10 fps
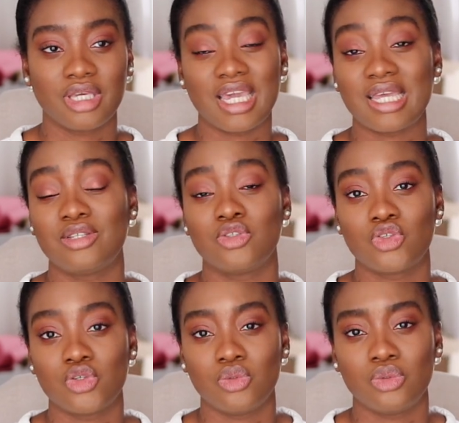getting
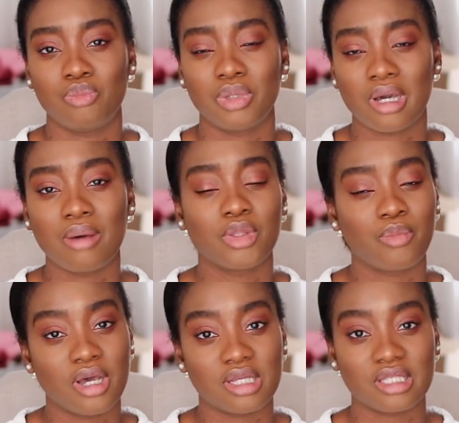to become the
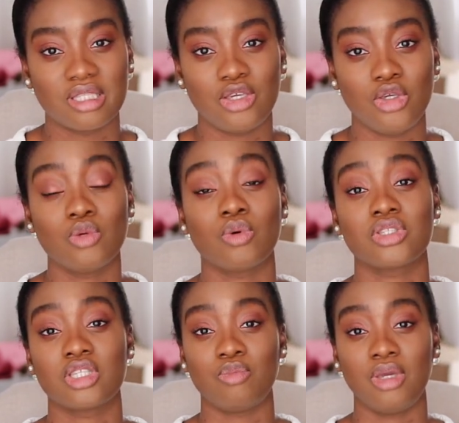person that you want
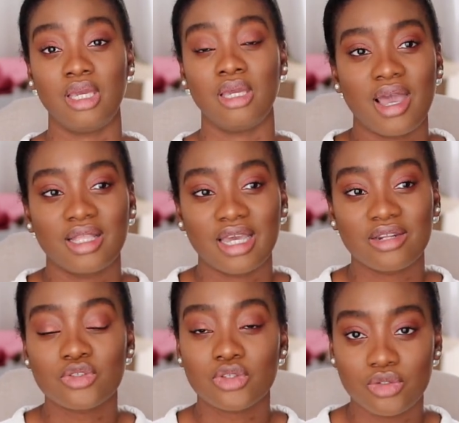to be and
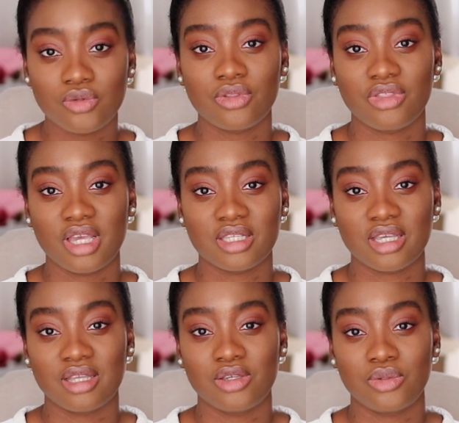getting to do the things
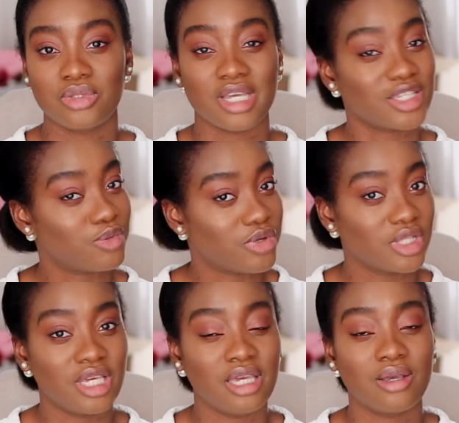that you
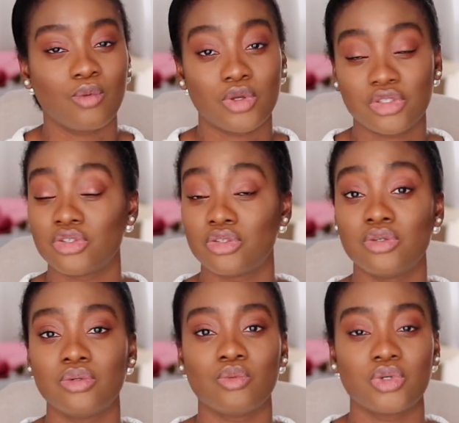desperately want to
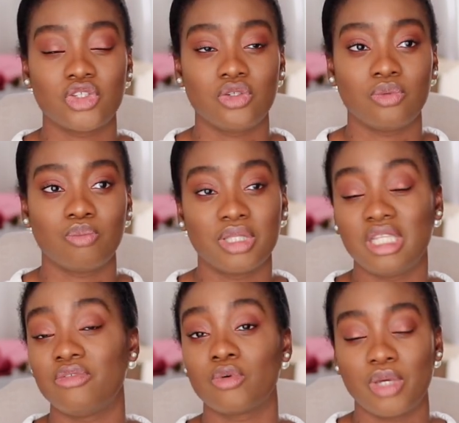do, which you
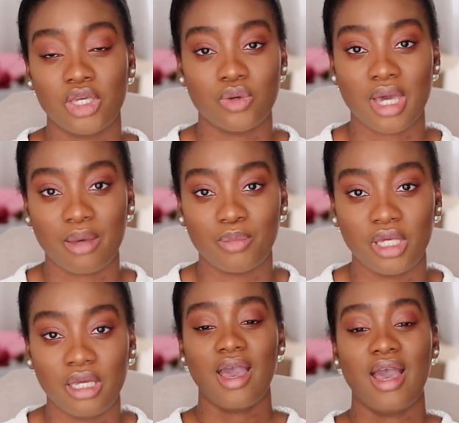believe will make you
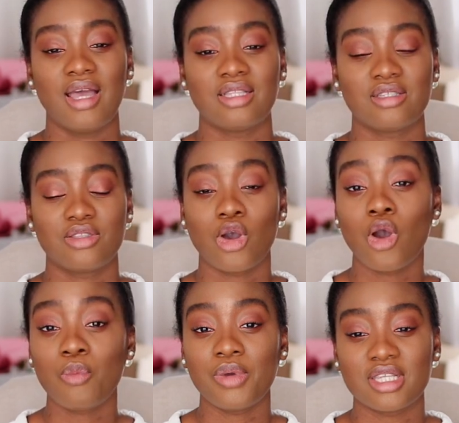happy. And the
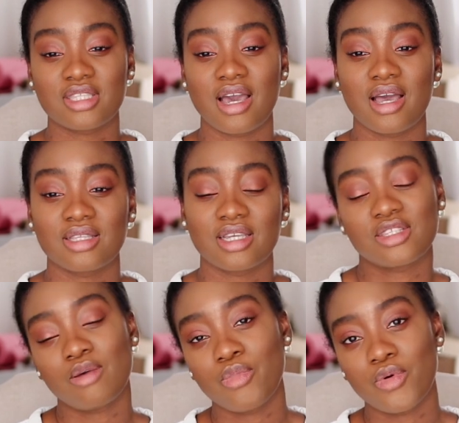hope is that at
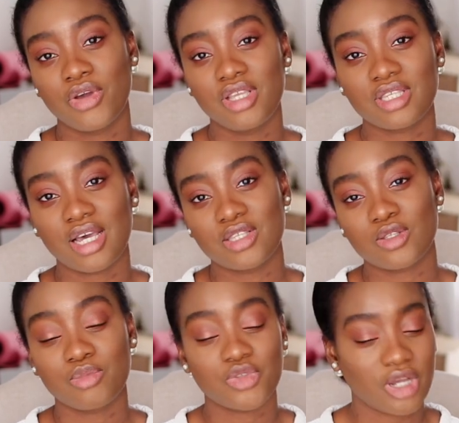some point I
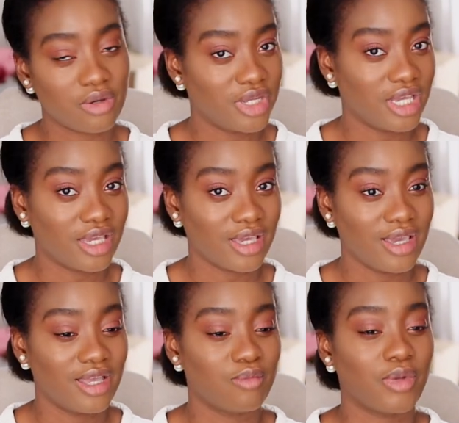stop drowning
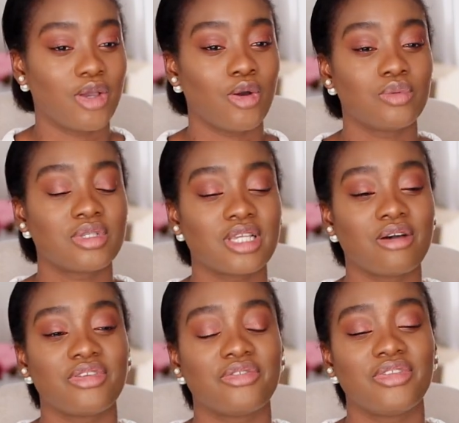in my own
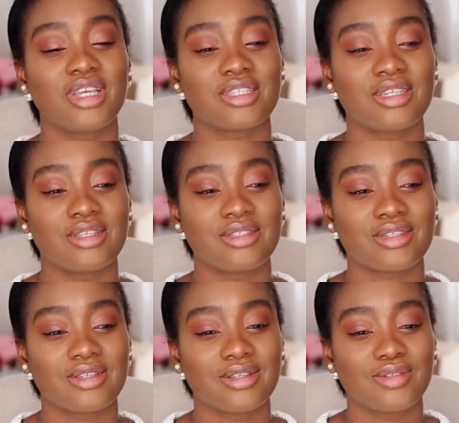self-inflicted
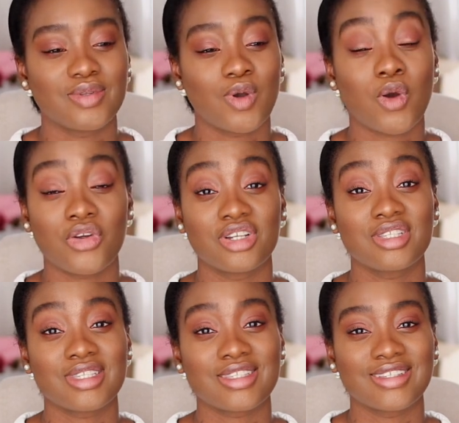
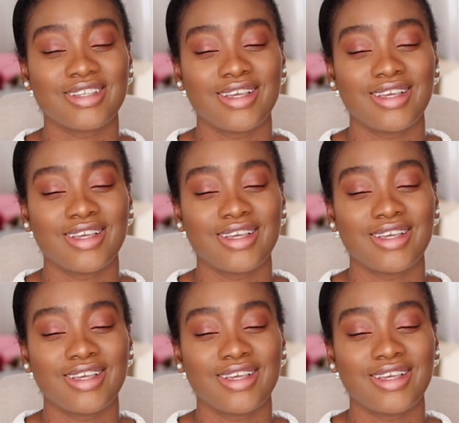horrors